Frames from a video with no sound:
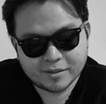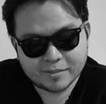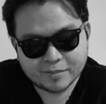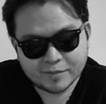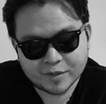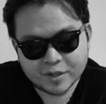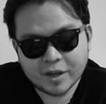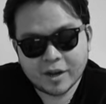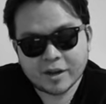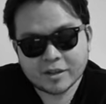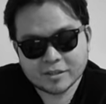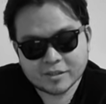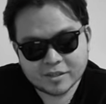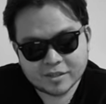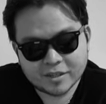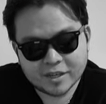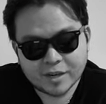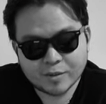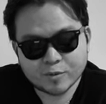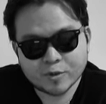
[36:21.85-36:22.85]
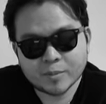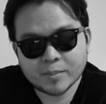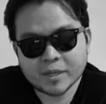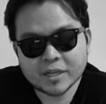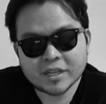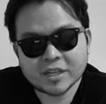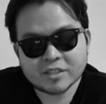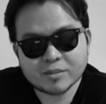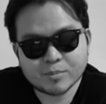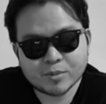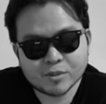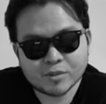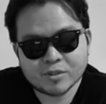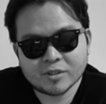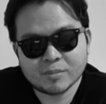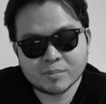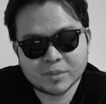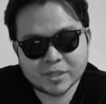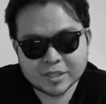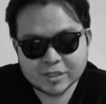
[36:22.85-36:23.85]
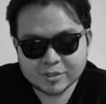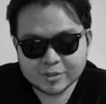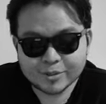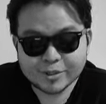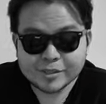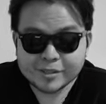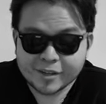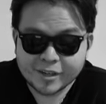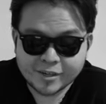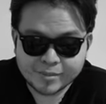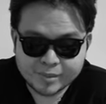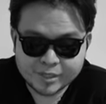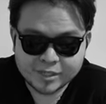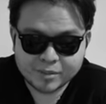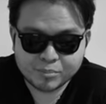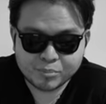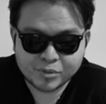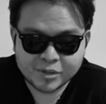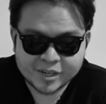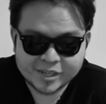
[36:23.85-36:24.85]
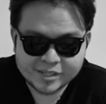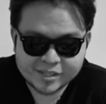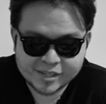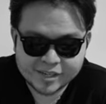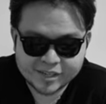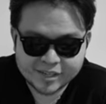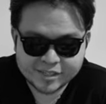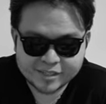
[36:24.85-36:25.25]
For God's sake, I wore my kiss boot to the beach. So it's not about the price tag.